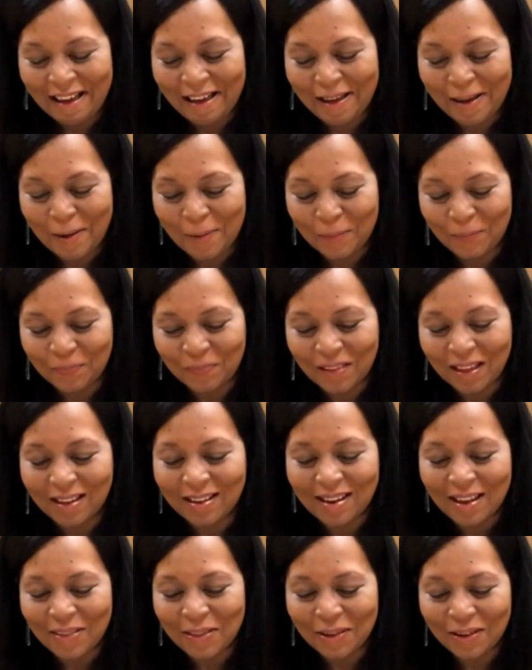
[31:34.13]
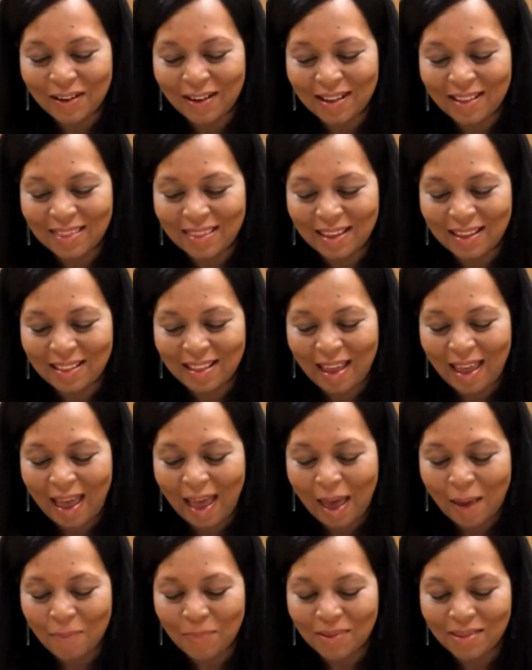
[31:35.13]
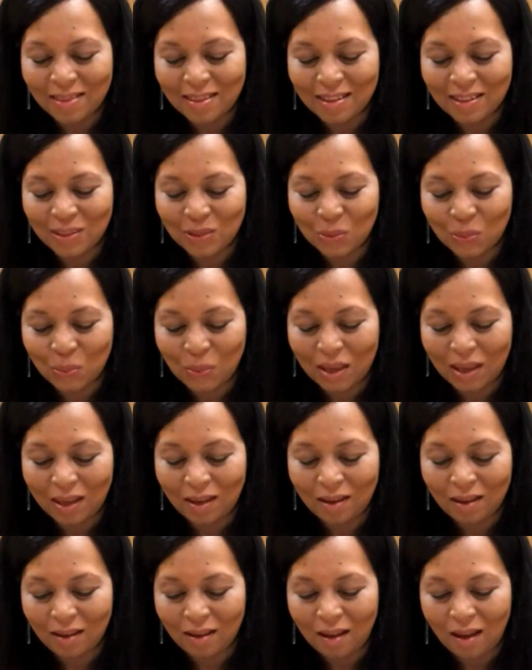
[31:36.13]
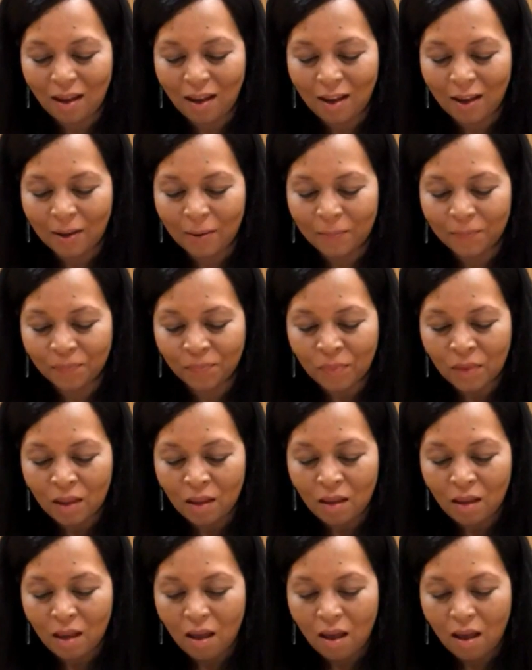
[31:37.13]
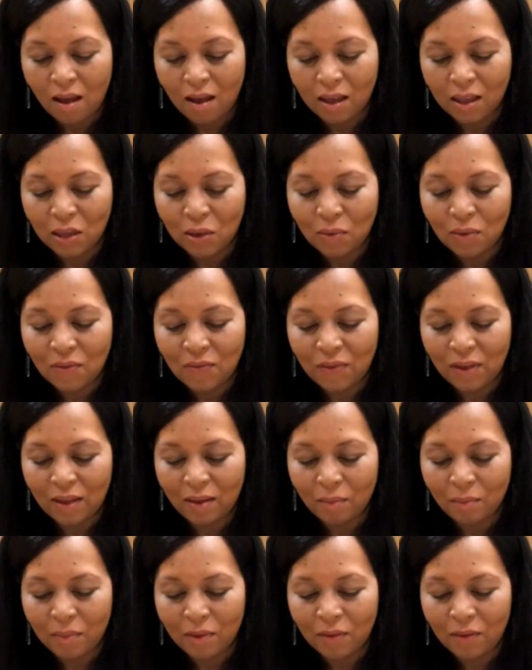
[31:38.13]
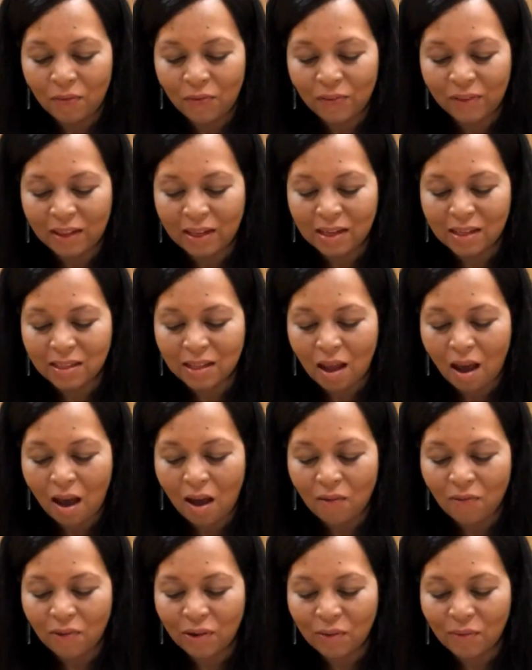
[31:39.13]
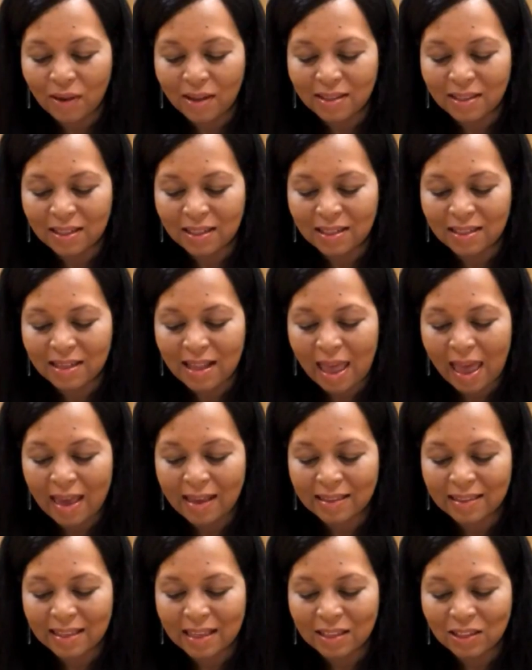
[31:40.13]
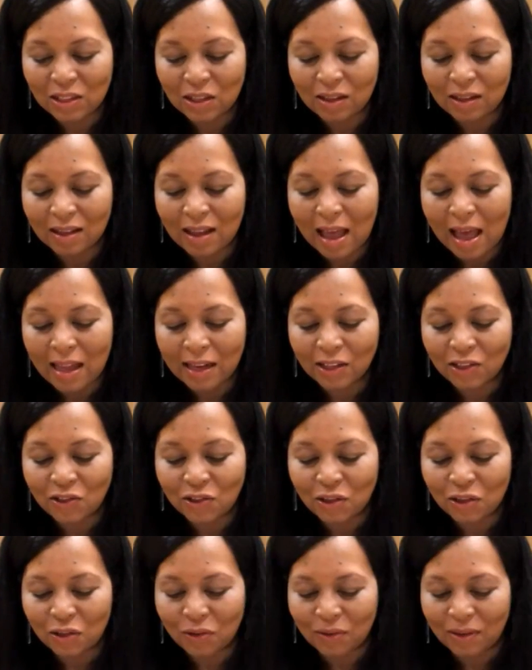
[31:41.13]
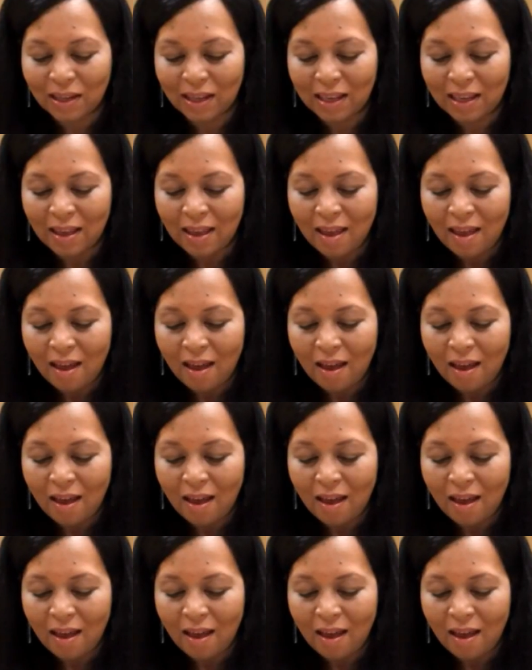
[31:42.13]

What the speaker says: Another great thing that happened this week, U of M Flint is offering residents access to a college degree